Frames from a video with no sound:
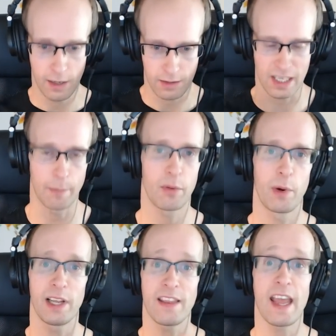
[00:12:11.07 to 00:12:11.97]
dump them
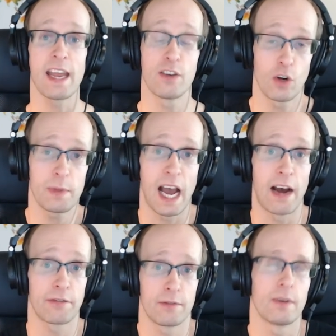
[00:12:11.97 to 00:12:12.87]
all in there, and Adobe
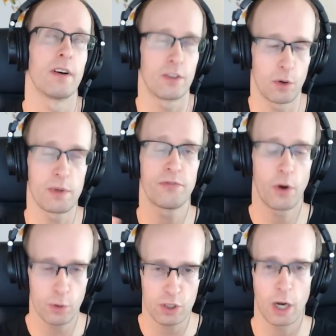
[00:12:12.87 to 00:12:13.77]

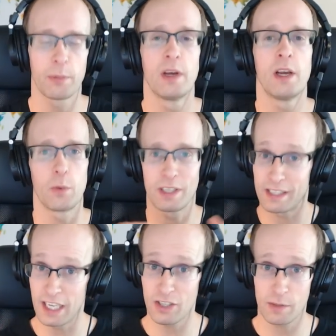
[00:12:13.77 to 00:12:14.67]
Photoshop will
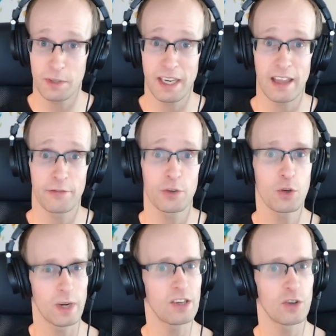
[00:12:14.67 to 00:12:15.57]
stitch them together for you
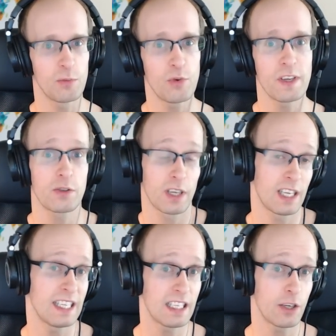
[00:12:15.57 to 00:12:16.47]
into a movie, so you can
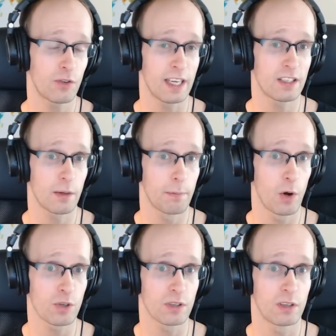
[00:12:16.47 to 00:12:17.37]
easily create stop
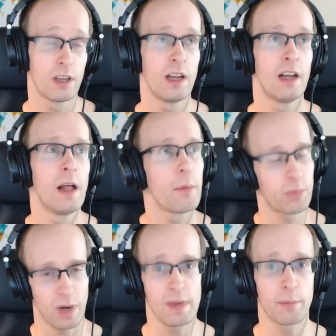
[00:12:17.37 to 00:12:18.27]
motion.
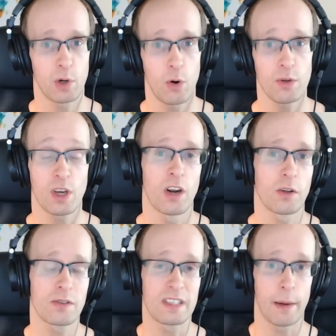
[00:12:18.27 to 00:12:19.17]
Premiere Pro, you can
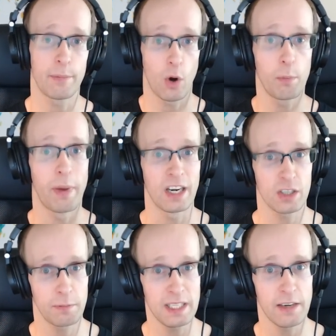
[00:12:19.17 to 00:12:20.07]
also dump a whole bunch
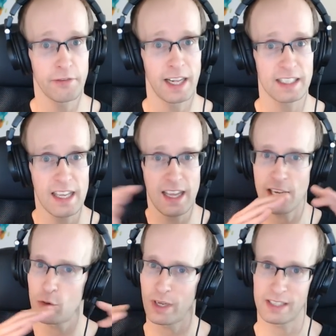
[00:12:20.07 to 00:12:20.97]
of media files in there
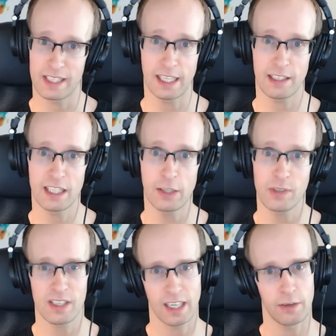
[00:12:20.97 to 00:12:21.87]
into a single
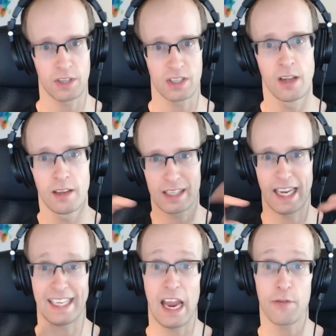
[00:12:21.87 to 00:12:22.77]
sequence, and I can't just
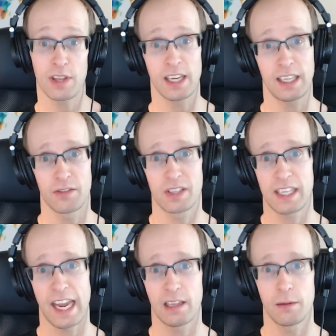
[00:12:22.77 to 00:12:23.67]
select everything, kind of
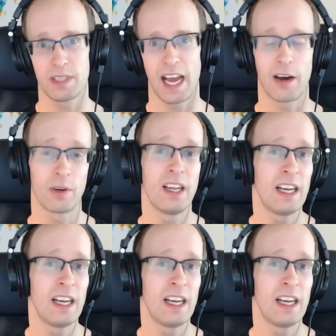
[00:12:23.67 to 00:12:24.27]
scale them down.